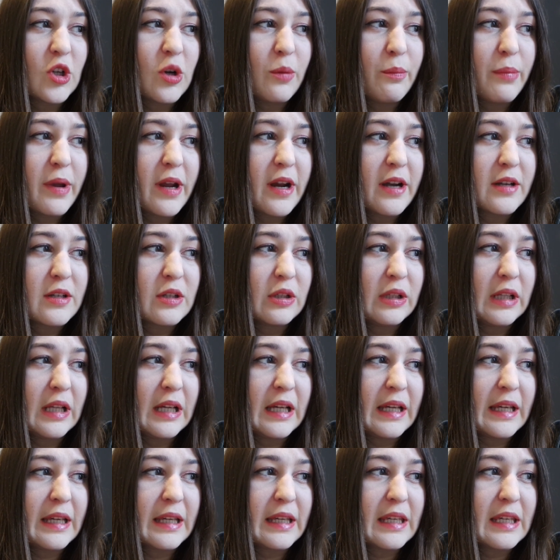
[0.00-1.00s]
compared to
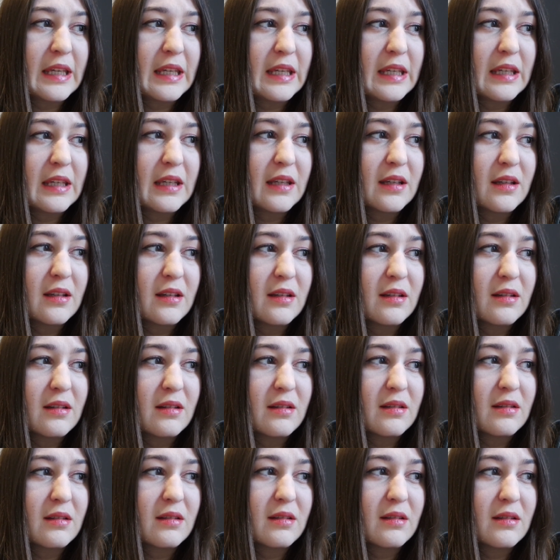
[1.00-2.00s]
like
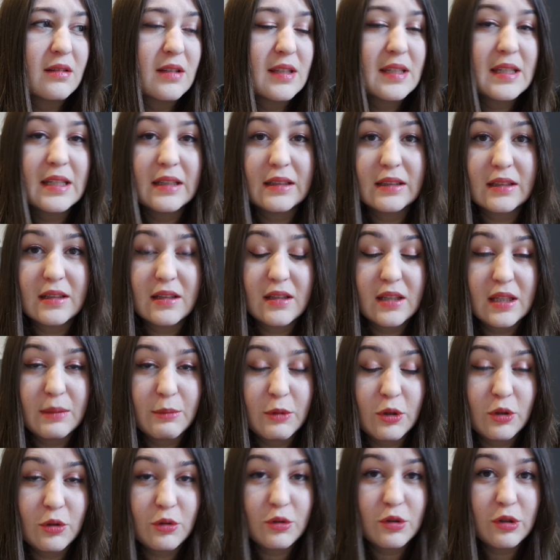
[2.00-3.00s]
silk
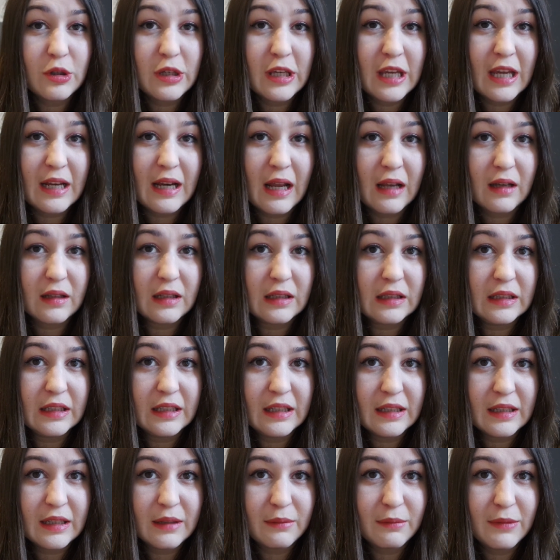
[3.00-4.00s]
kimonos, you cannot
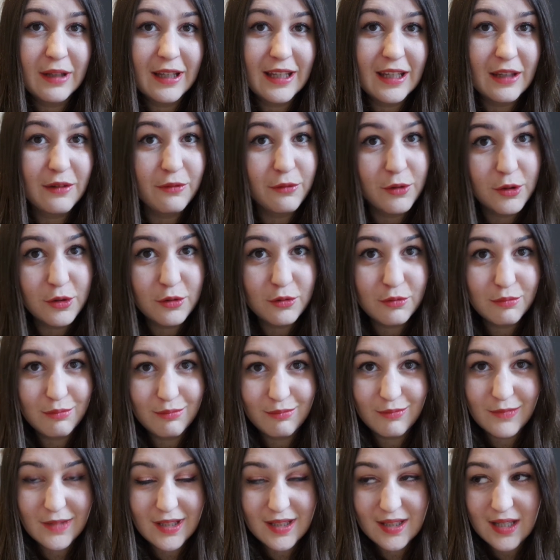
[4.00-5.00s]
clean them. Like, if you
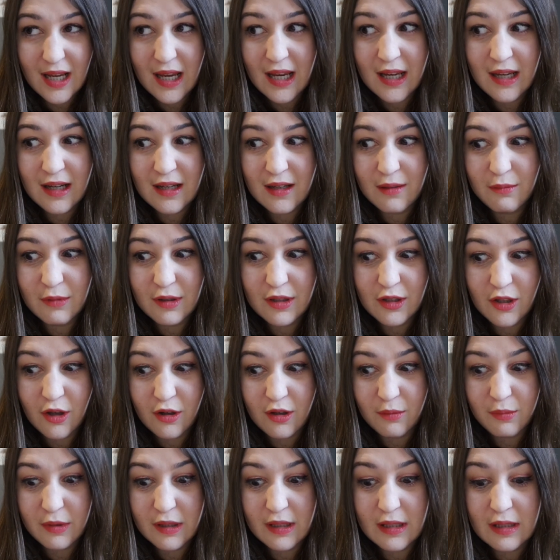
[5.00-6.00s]
stain them, it's
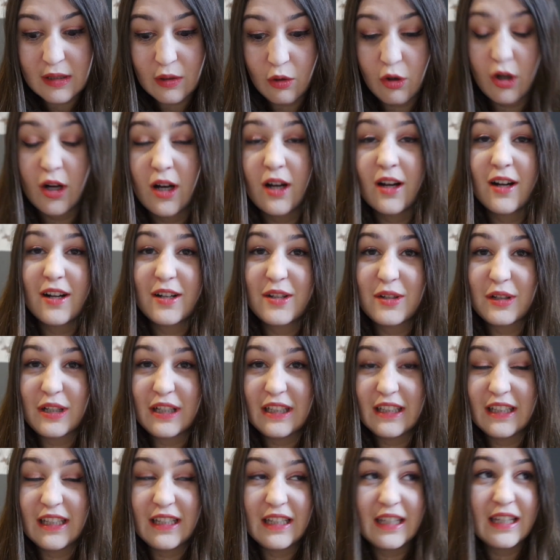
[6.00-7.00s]
gonna be so hard to
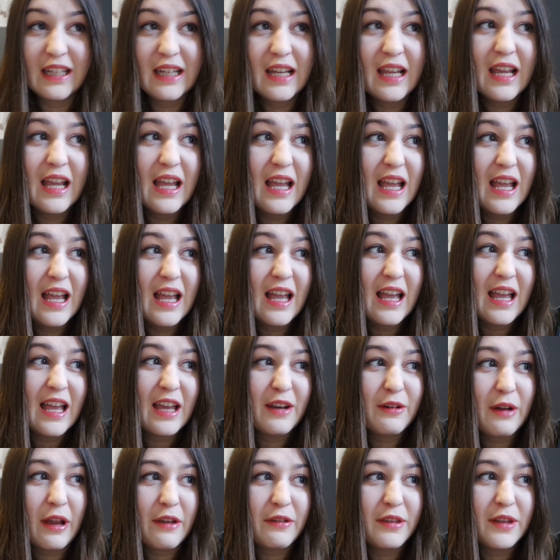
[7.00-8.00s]
clean it.
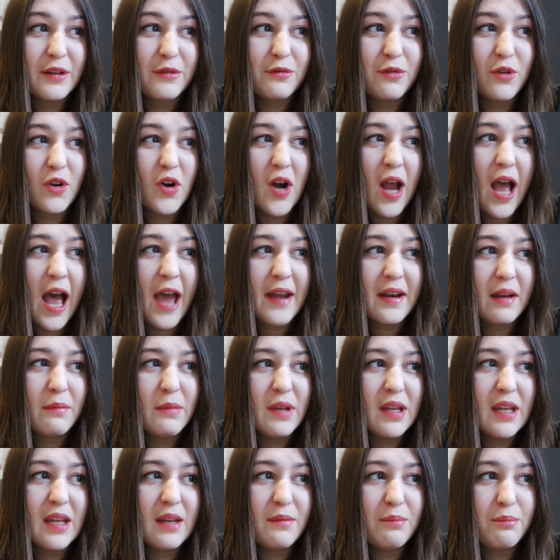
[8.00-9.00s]
And I think for
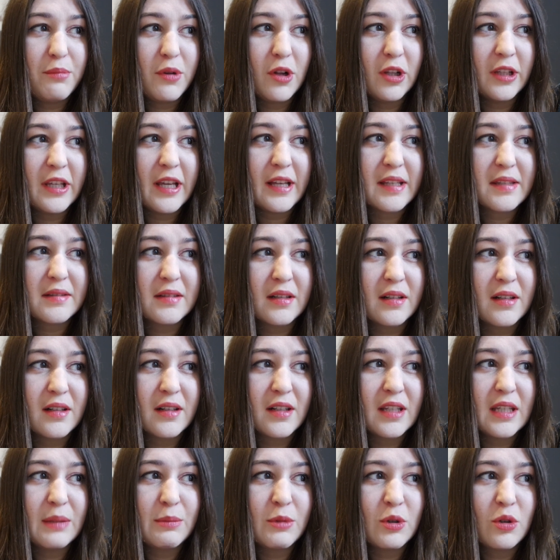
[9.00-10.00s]
Hanami,
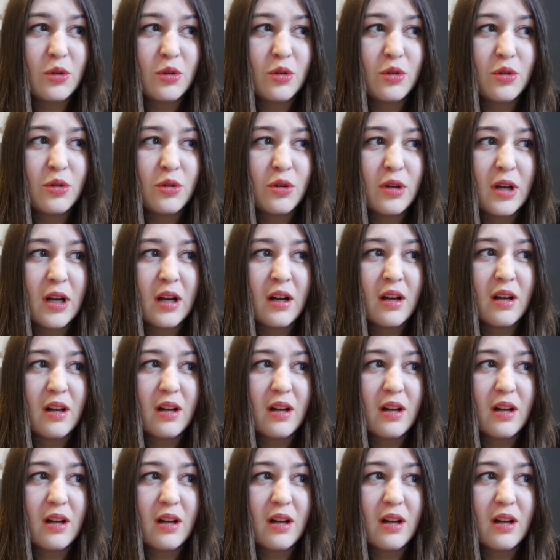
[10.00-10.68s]
polyester kimono